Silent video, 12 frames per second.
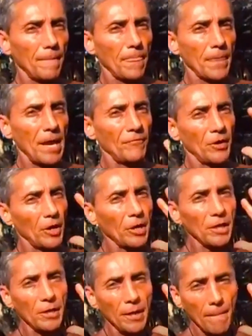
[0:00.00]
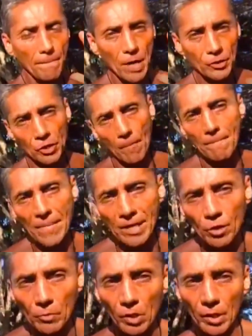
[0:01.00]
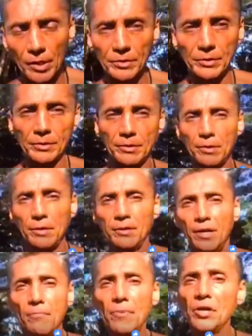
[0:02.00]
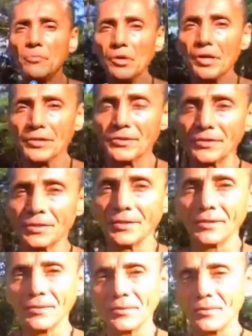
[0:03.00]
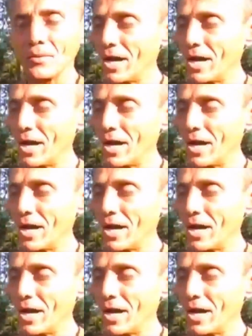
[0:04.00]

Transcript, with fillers: and very much a minimalist. A minimalist. Why